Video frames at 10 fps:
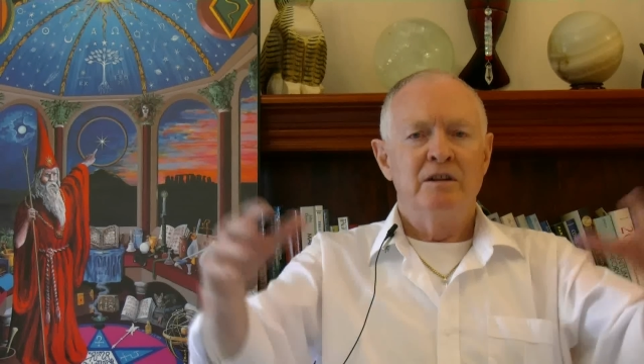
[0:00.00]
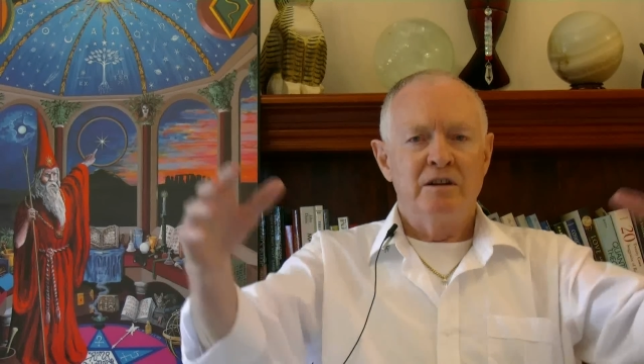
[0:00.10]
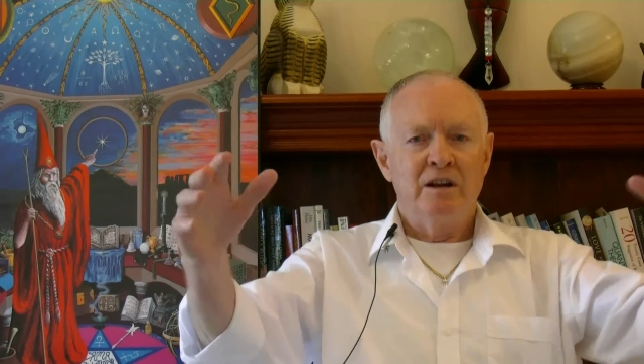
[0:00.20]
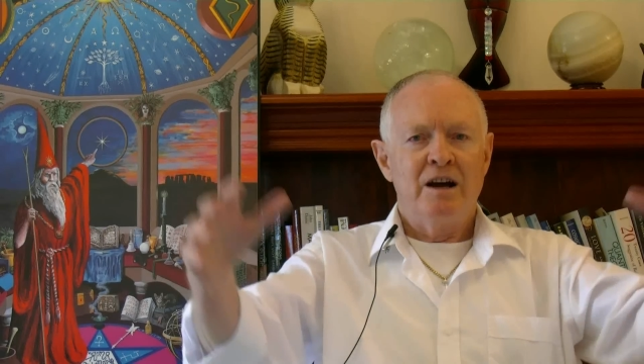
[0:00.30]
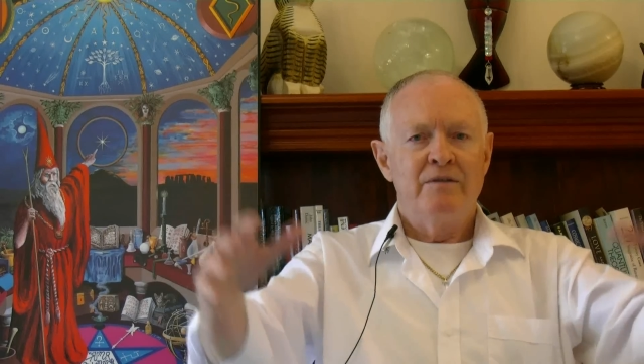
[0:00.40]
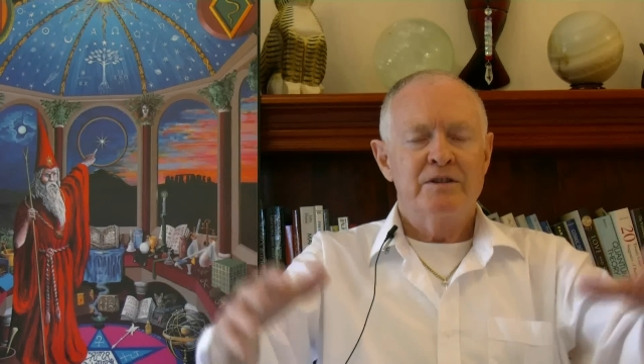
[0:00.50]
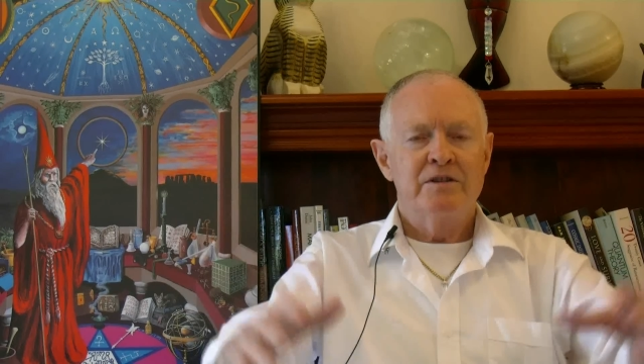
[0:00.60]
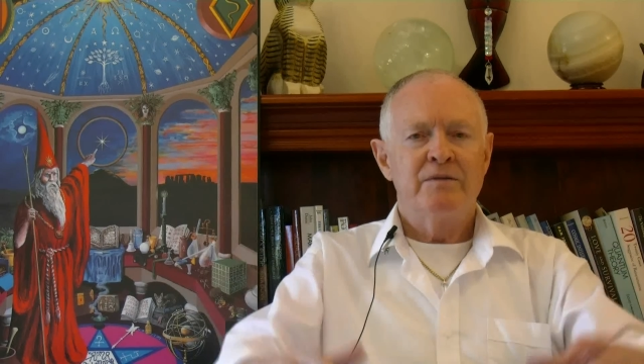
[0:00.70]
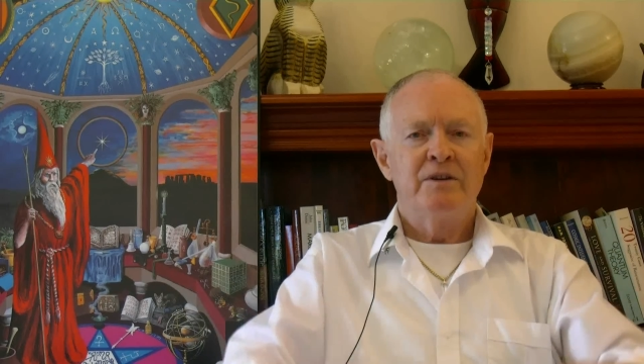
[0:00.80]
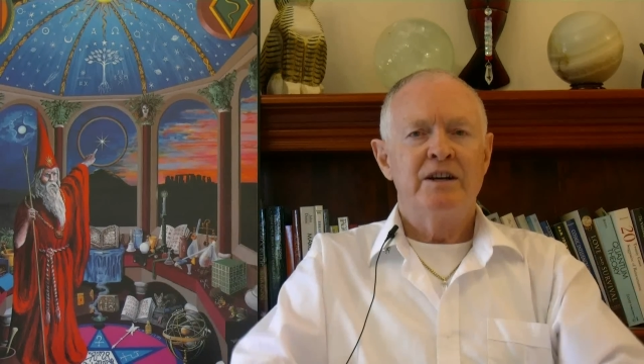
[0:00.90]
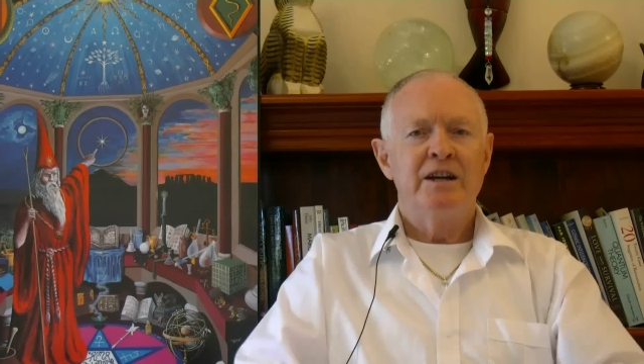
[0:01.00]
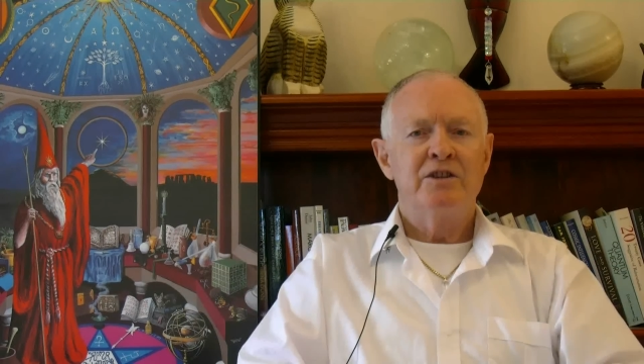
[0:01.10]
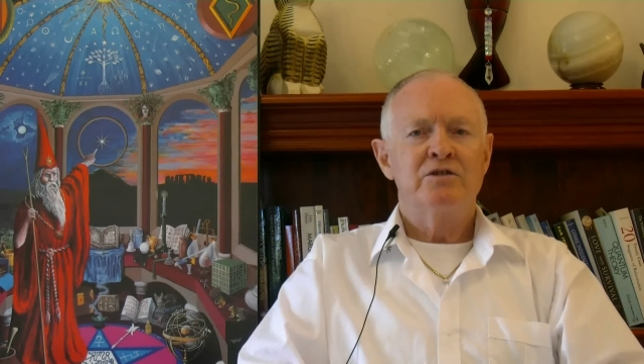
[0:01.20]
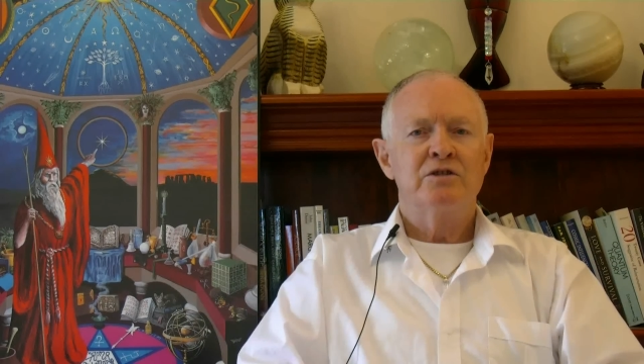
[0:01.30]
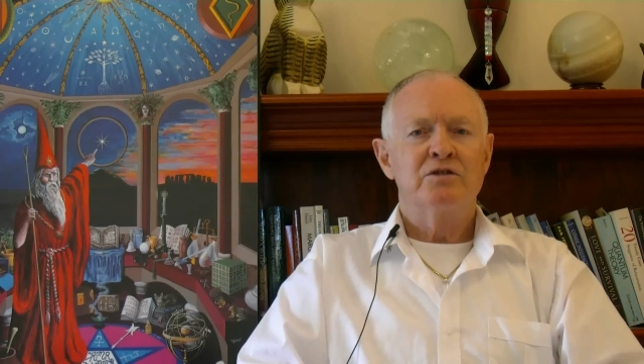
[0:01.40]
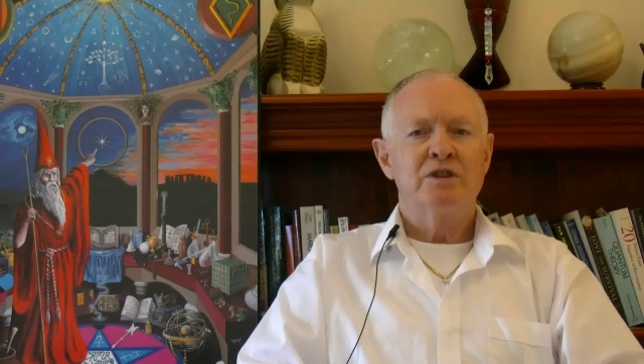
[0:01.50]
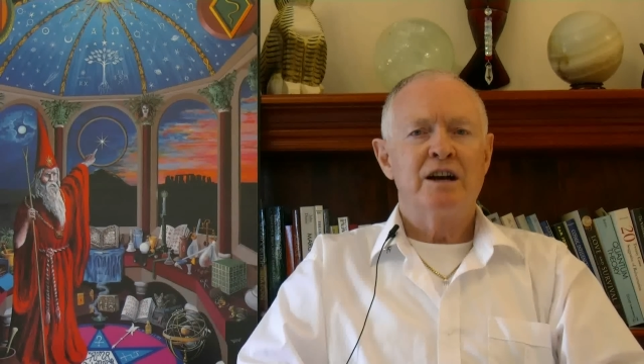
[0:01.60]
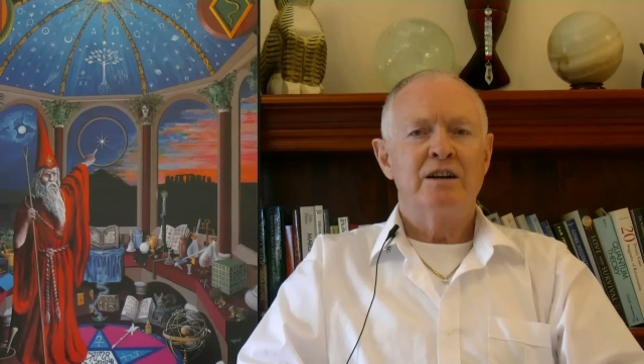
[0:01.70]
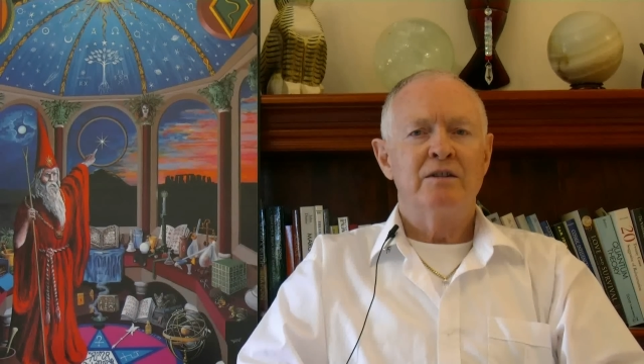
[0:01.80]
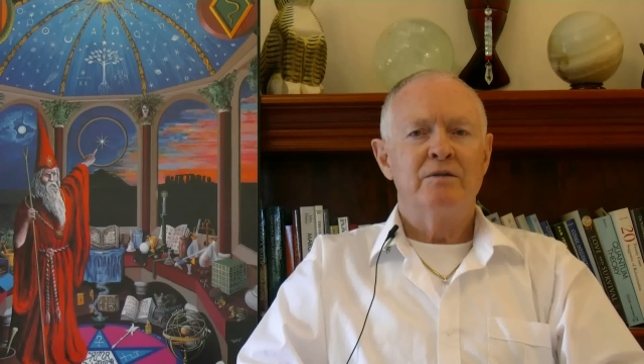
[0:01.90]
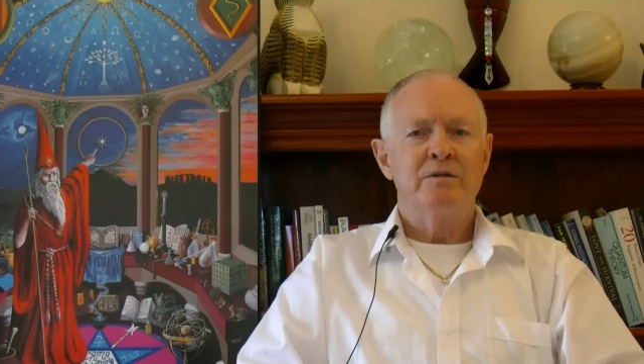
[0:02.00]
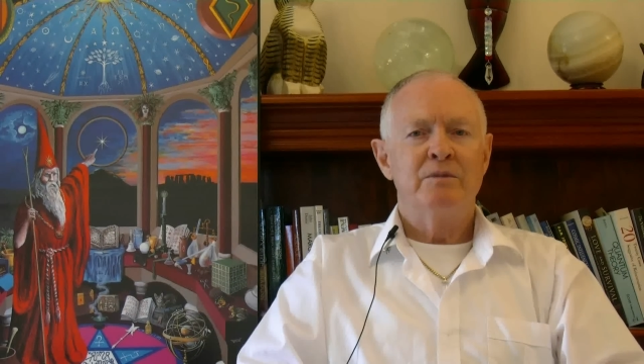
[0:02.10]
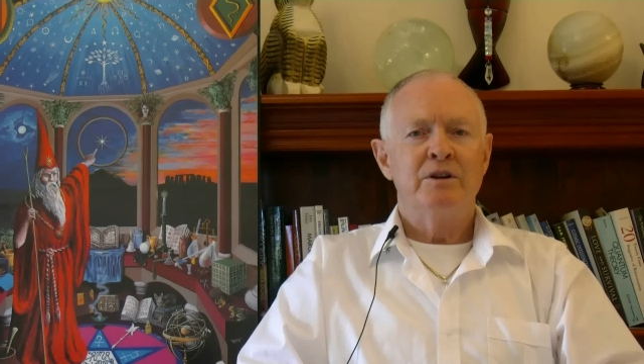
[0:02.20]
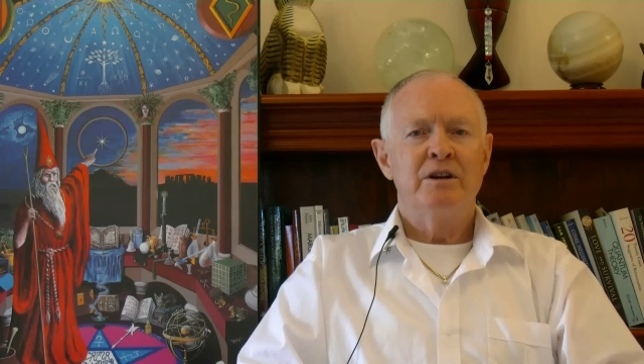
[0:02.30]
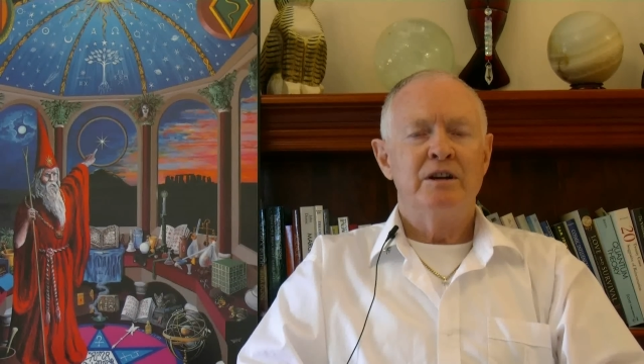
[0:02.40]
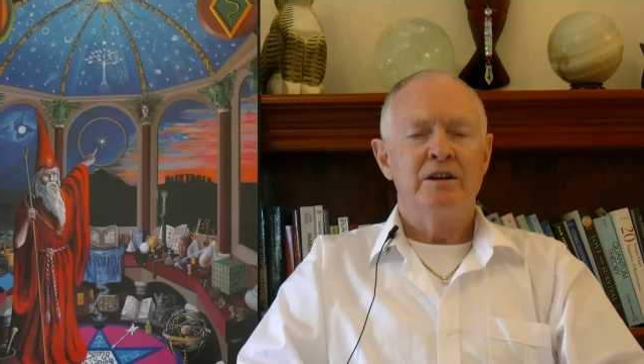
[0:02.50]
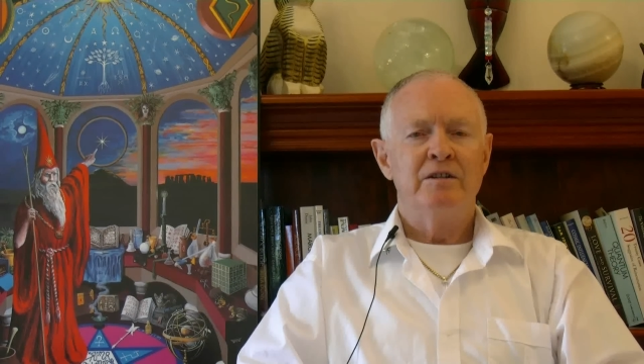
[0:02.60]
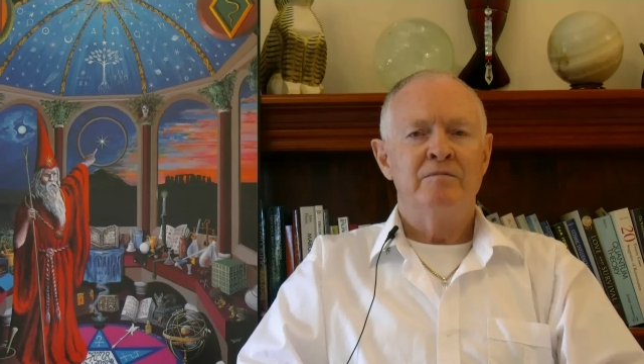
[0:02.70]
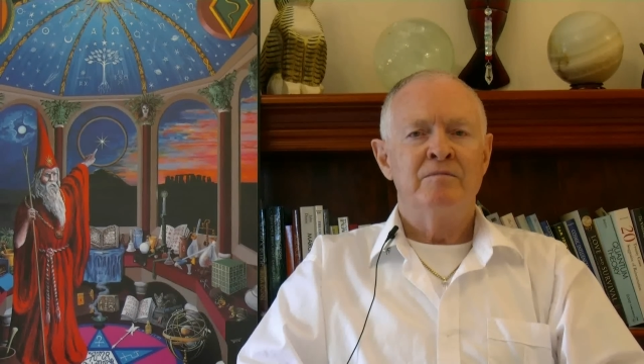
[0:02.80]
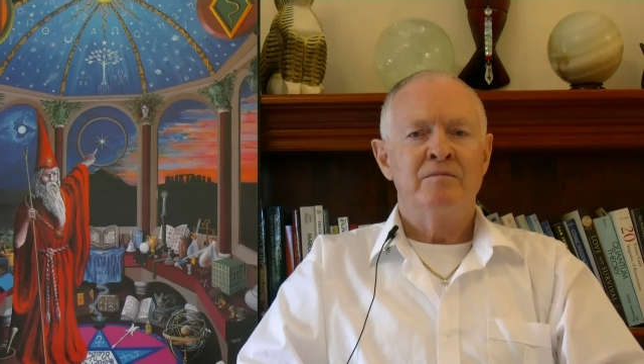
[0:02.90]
life is a financial struggle for me, and